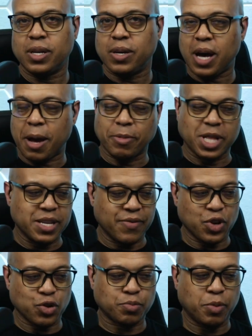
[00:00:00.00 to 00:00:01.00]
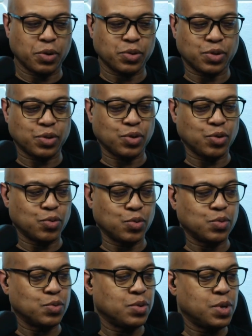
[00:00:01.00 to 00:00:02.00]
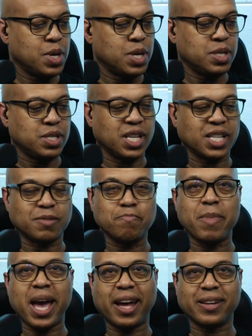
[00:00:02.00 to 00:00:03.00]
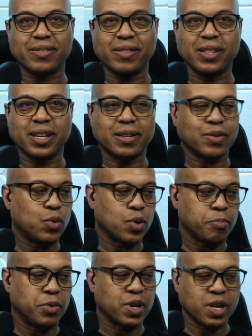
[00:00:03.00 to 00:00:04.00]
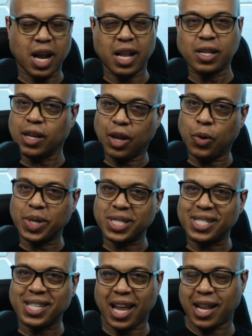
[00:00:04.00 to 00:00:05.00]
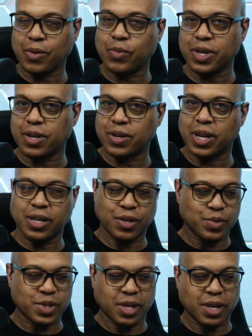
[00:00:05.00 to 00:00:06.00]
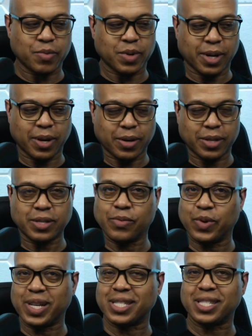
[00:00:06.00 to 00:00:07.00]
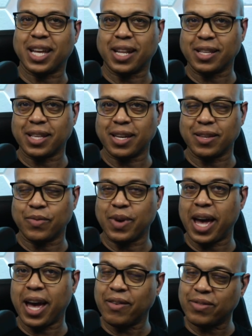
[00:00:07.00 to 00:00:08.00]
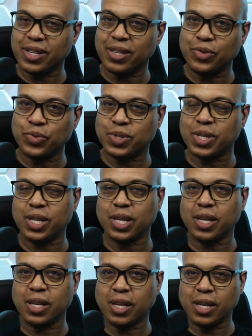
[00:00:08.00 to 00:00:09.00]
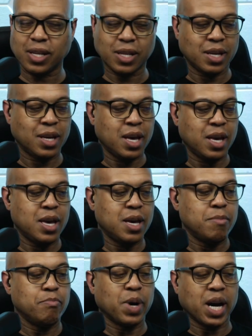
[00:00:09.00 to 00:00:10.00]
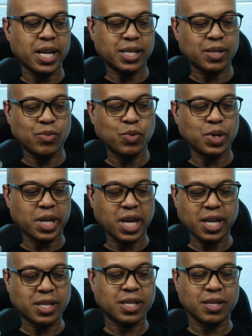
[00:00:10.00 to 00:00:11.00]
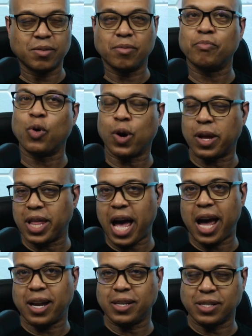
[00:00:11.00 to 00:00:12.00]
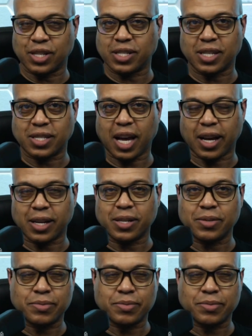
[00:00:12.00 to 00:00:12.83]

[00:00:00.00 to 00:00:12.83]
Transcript: I believe you're supposed to dismantle it or put it on the lowest setting when you're done using it, regardless of what setting that you have used it in. But we'll get to more of that in just a second.